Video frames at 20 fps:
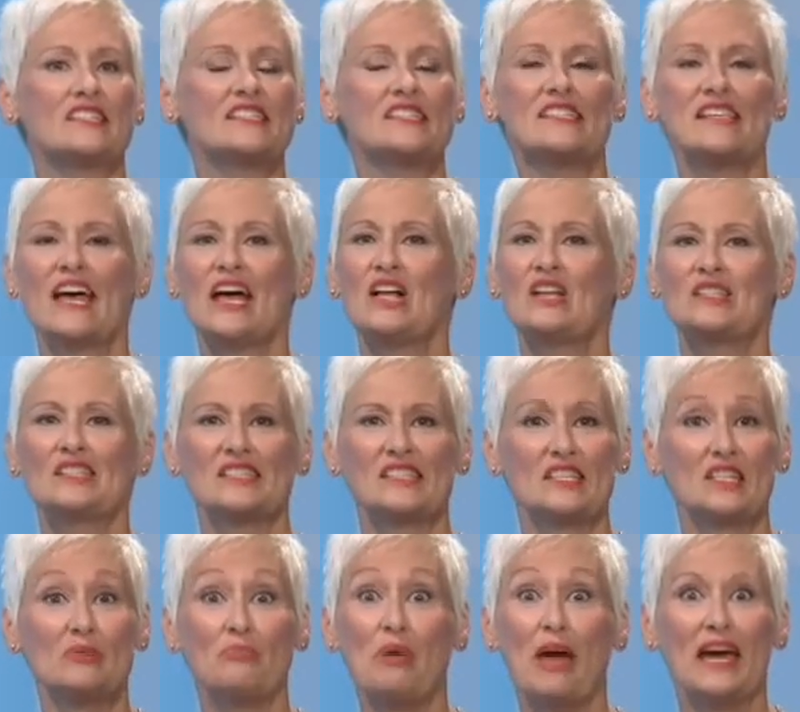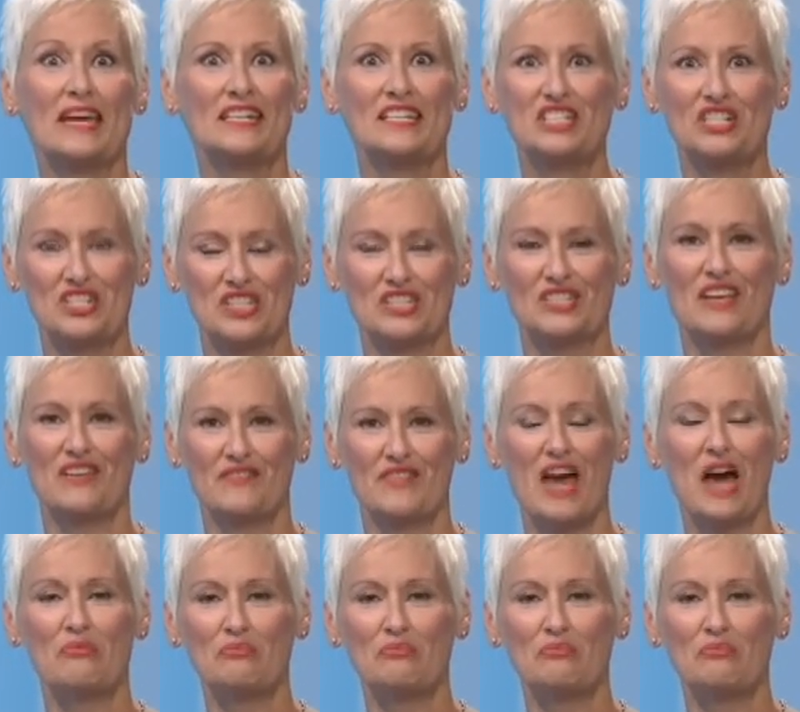the cells, the appendages of